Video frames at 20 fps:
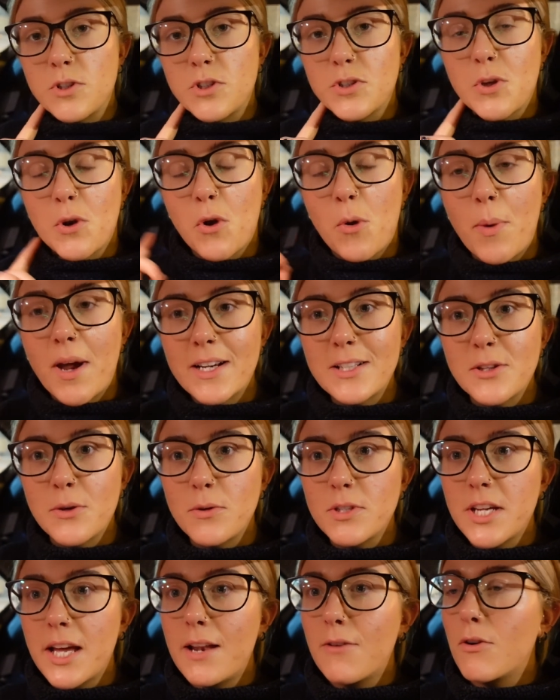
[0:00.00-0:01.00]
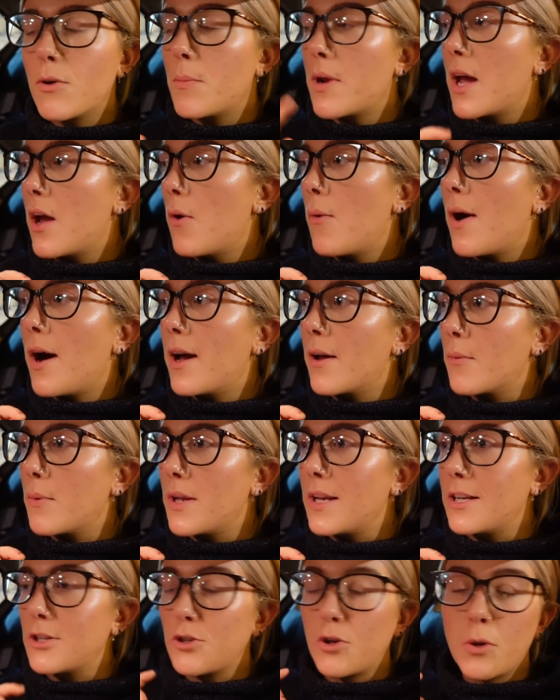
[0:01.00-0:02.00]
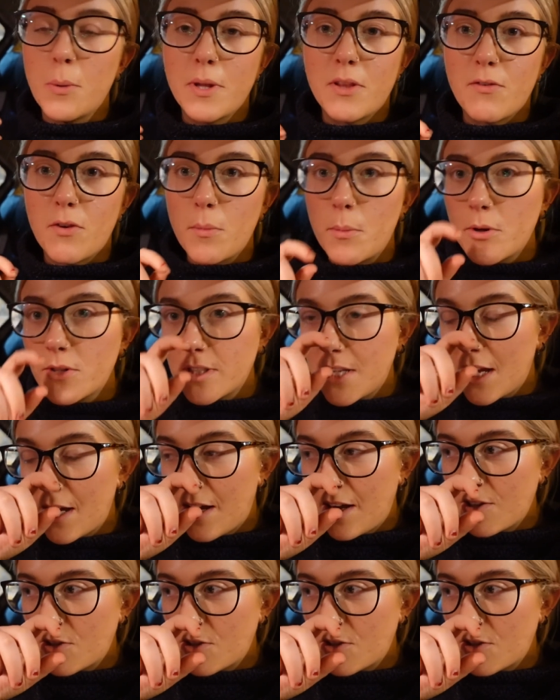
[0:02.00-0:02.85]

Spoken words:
we're just going to go back to the hotel room now. I will show you what the room looks like.